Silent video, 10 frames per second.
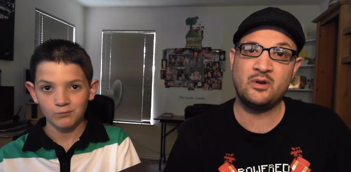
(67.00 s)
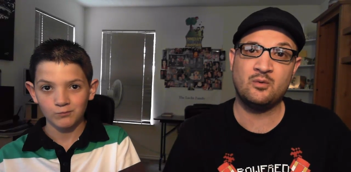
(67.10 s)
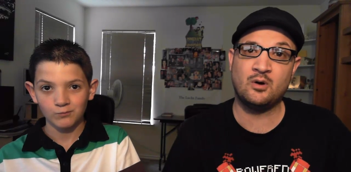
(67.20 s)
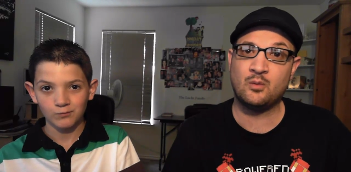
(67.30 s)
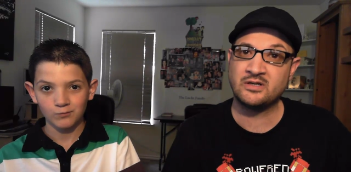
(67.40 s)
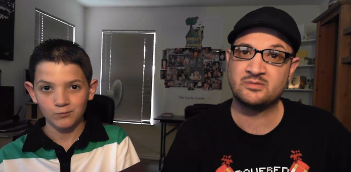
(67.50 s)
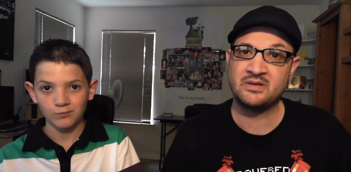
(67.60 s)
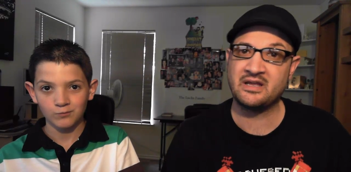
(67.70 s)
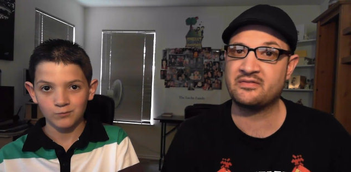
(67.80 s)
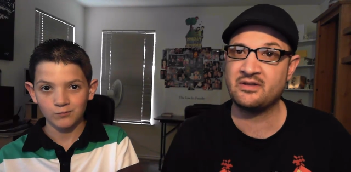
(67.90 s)
Speaker 1: will, once
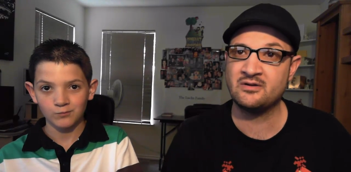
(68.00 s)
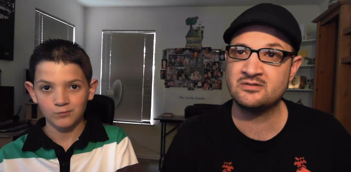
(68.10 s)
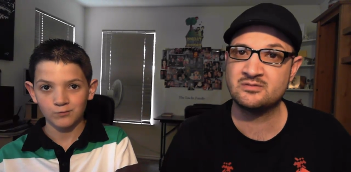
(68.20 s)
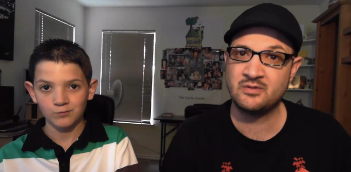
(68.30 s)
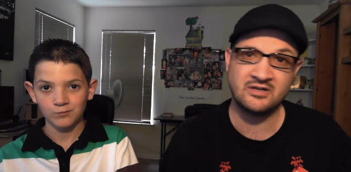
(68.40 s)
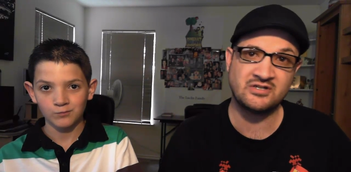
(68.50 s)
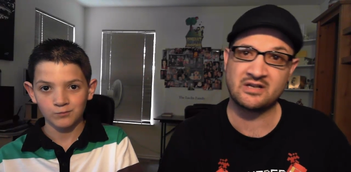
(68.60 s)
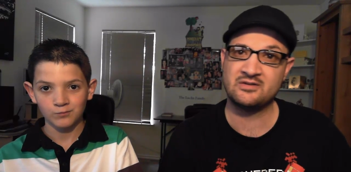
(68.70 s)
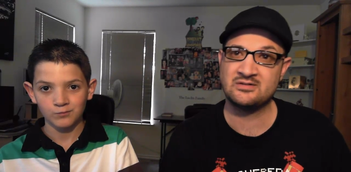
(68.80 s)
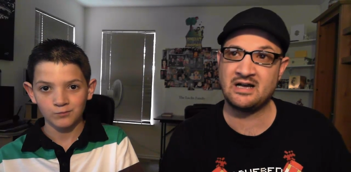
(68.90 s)
we get those, we can
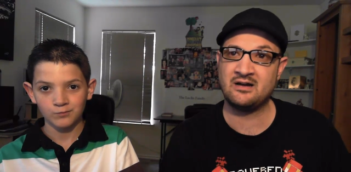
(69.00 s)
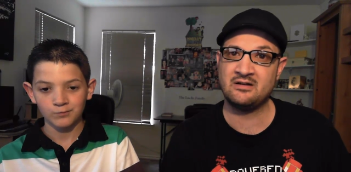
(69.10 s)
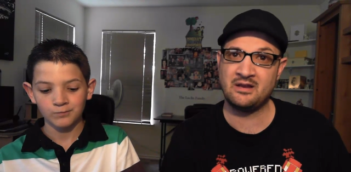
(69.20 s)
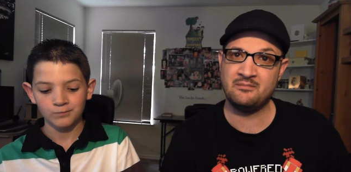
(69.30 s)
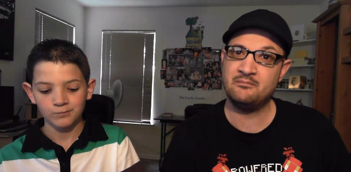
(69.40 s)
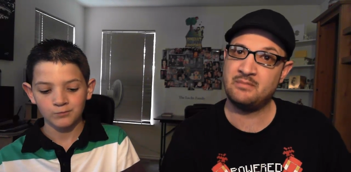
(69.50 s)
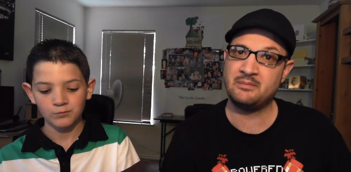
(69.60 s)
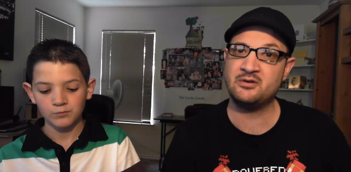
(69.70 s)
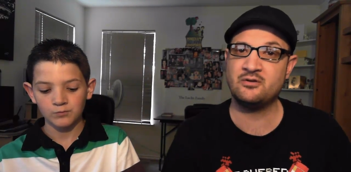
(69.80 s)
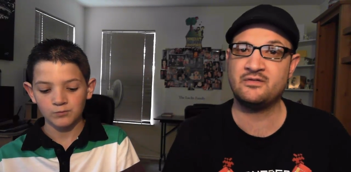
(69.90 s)
check those out and
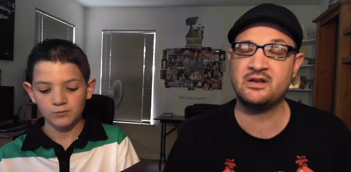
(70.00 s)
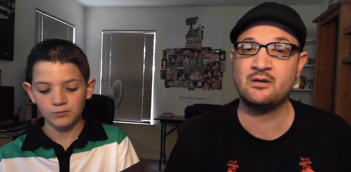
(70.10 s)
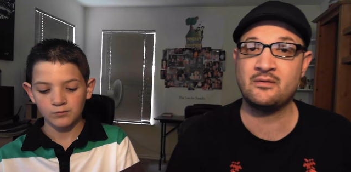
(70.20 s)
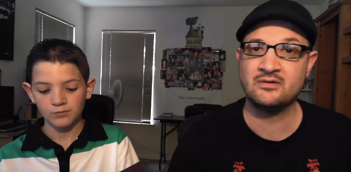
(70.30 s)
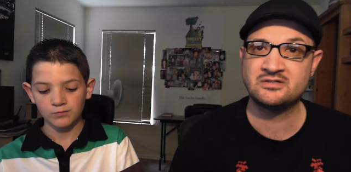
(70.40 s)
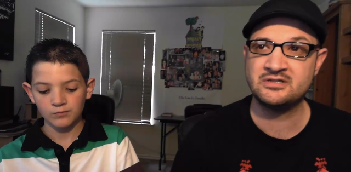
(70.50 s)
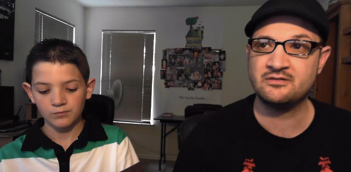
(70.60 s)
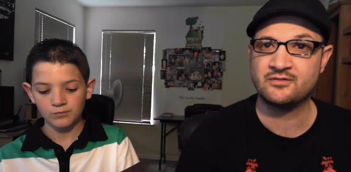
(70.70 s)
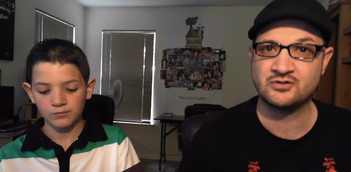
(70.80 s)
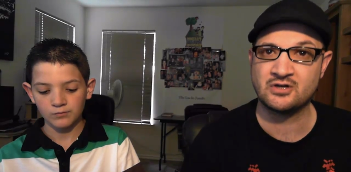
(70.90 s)
maybe do a video on those
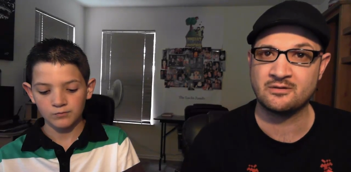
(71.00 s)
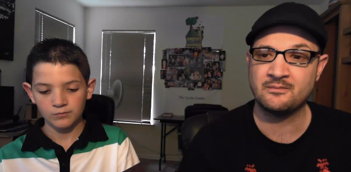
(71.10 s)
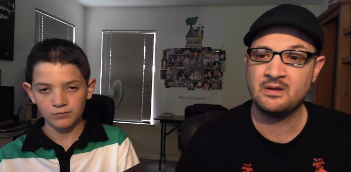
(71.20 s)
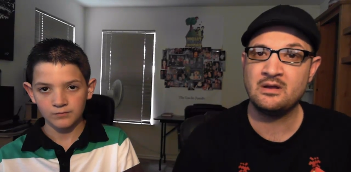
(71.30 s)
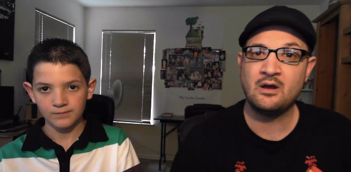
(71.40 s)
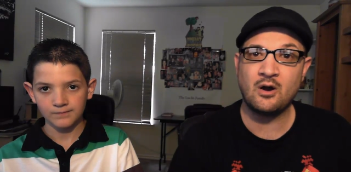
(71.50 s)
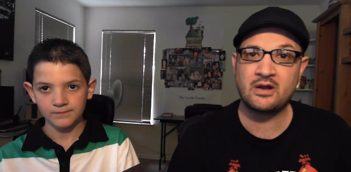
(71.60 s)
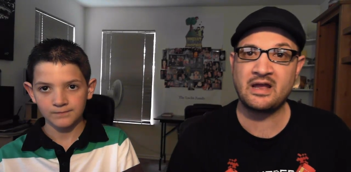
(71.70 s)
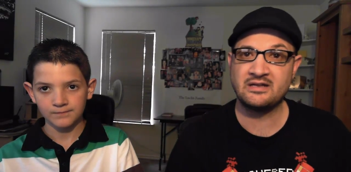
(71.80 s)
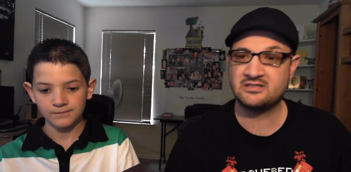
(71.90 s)
too, for sure.
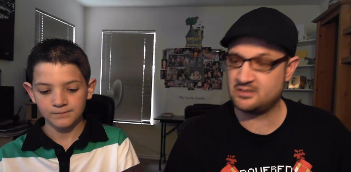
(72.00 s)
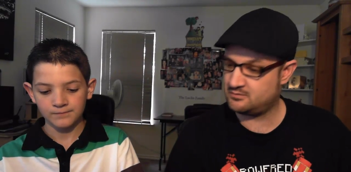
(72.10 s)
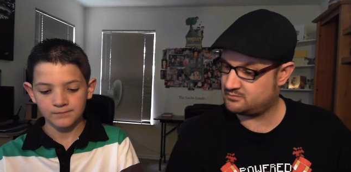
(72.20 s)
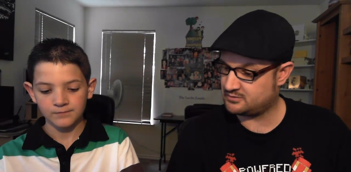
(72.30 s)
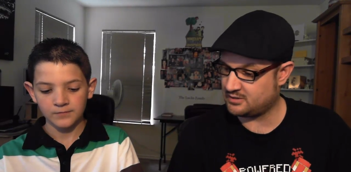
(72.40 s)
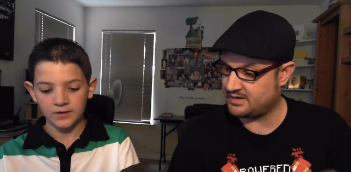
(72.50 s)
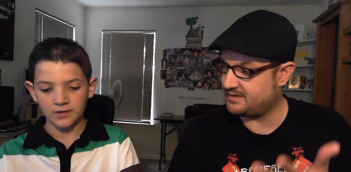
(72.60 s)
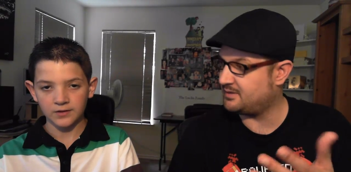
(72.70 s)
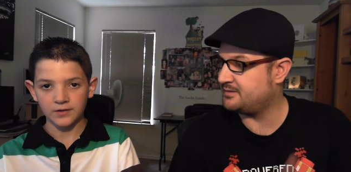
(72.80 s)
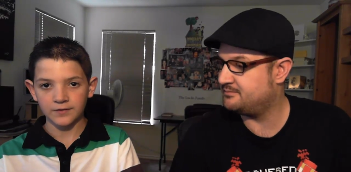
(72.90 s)
Okay, so go
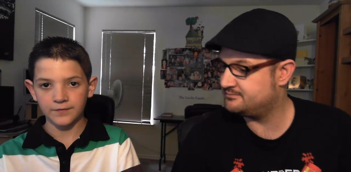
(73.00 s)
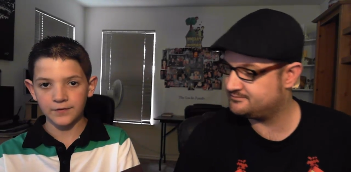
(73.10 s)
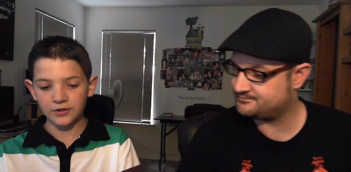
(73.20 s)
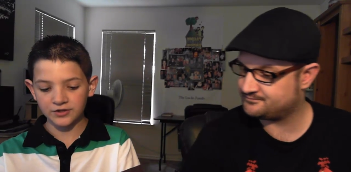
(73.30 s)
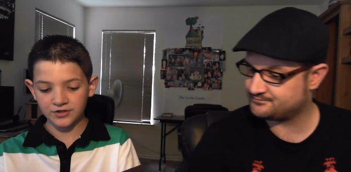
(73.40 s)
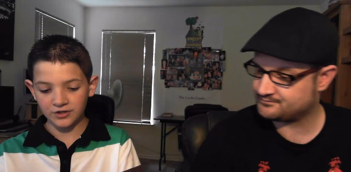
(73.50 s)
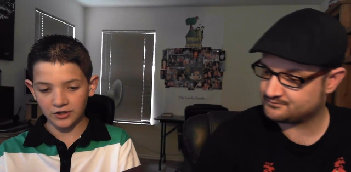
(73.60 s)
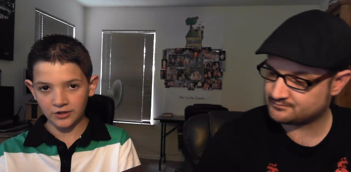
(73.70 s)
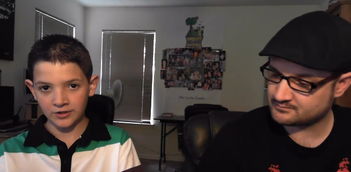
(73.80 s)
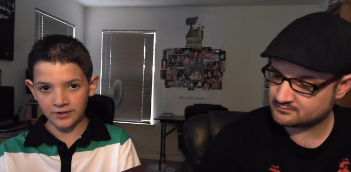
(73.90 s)
ahead, bud.
Speaker 2: The first
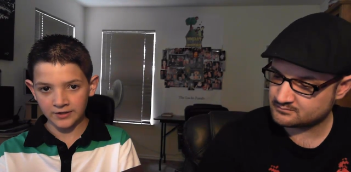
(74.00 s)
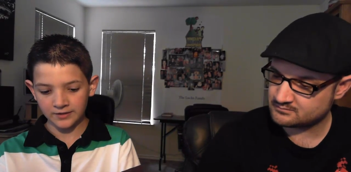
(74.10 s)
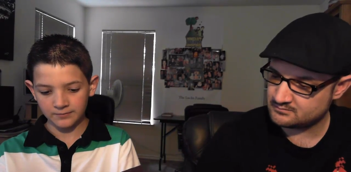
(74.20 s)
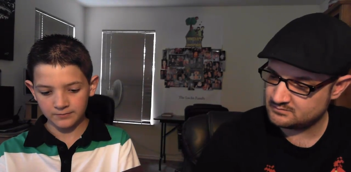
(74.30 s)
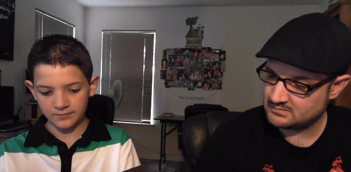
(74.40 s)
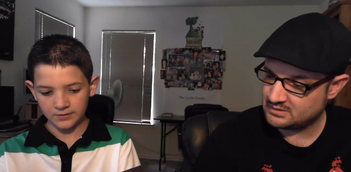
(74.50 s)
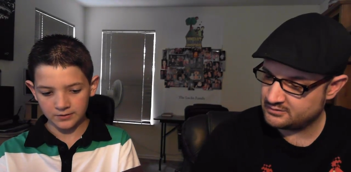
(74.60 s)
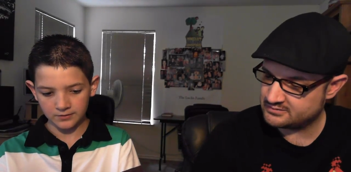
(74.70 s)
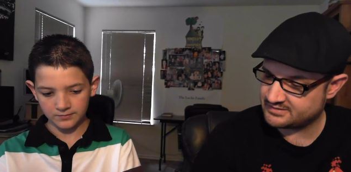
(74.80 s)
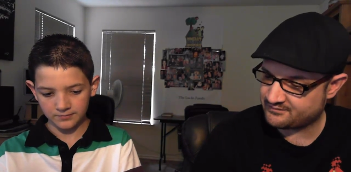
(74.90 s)
card is,
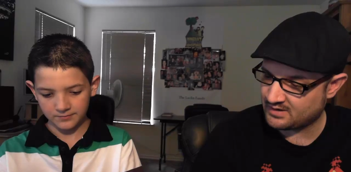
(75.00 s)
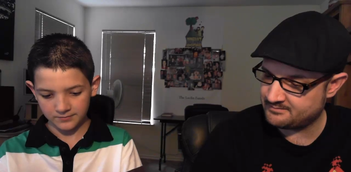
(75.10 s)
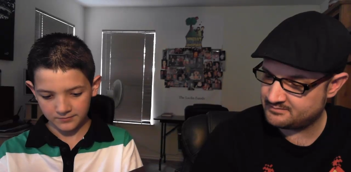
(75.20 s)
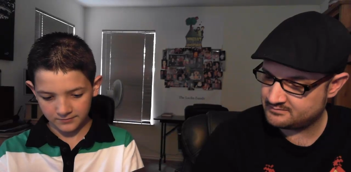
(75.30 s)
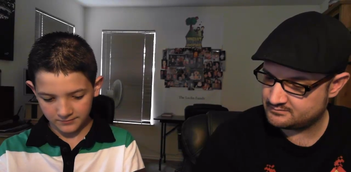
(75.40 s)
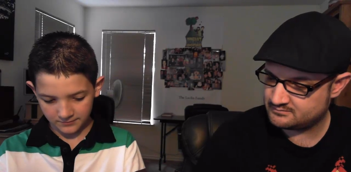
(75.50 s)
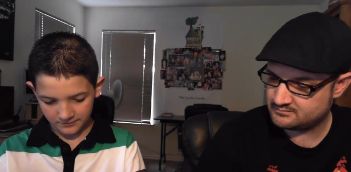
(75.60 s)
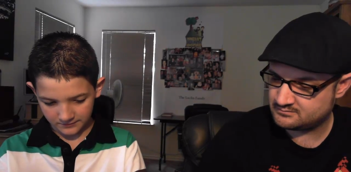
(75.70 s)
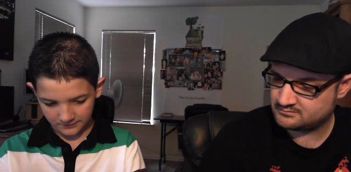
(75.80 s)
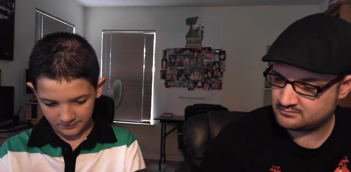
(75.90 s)
Who's it from?
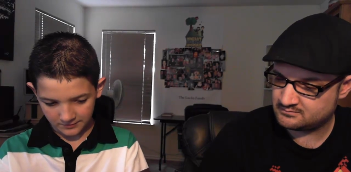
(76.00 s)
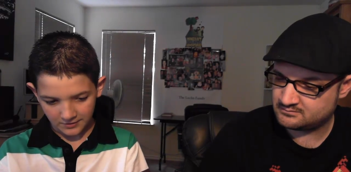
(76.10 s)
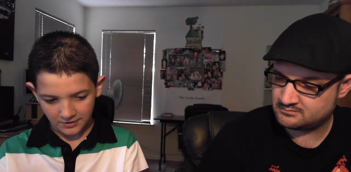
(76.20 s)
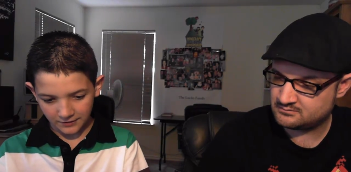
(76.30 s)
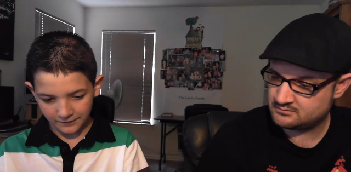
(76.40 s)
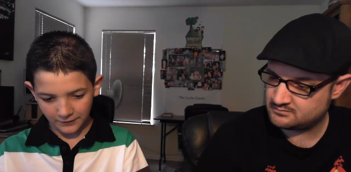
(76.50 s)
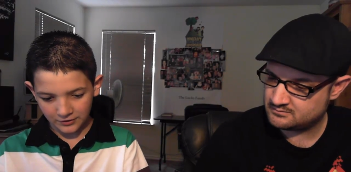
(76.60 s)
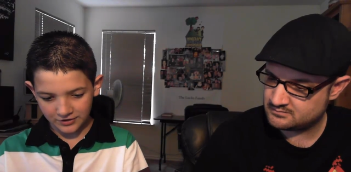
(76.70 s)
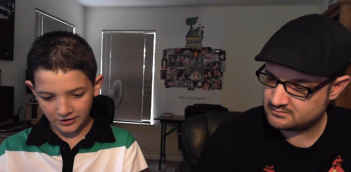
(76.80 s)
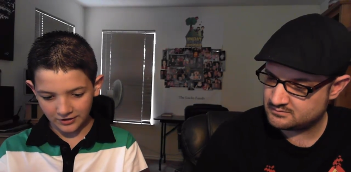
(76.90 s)
The
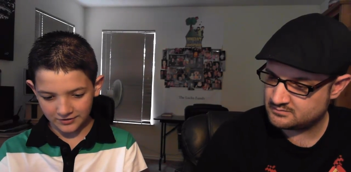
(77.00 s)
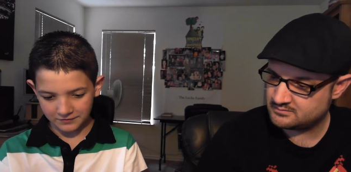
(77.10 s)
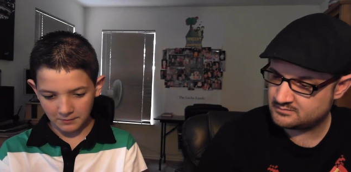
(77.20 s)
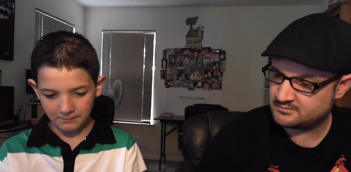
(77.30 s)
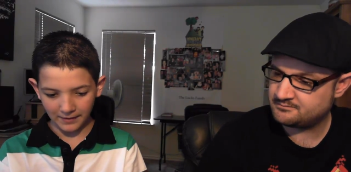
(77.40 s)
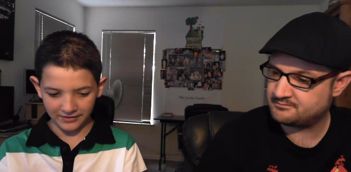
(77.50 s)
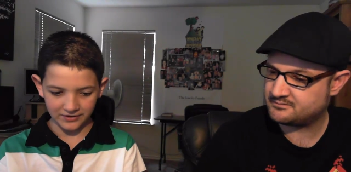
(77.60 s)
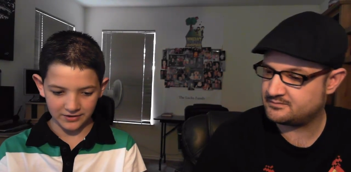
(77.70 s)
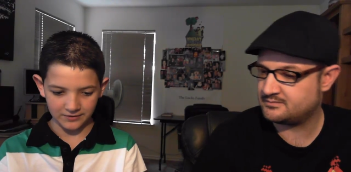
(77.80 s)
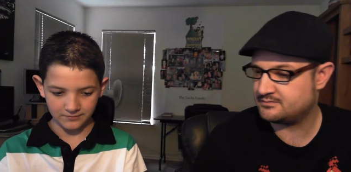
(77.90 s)
first card's from
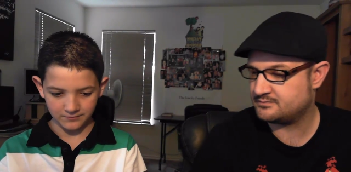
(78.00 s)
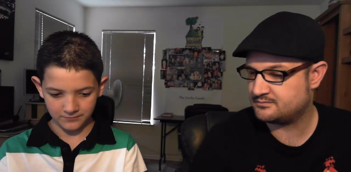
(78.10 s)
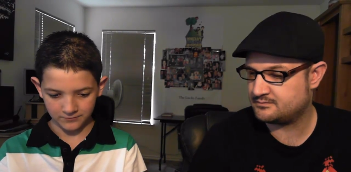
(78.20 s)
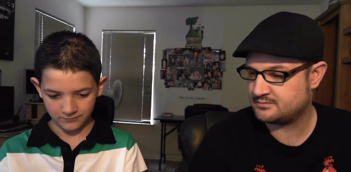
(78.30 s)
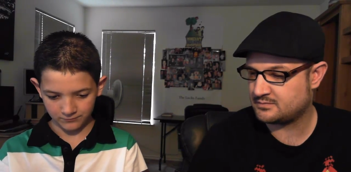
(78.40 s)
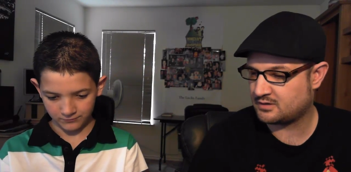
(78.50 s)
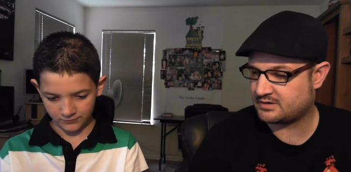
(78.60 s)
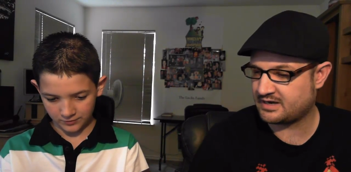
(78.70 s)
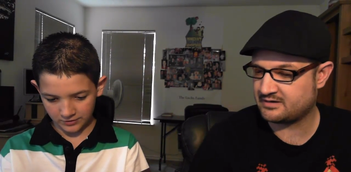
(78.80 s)
Bethany.
Speaker 1: Okay,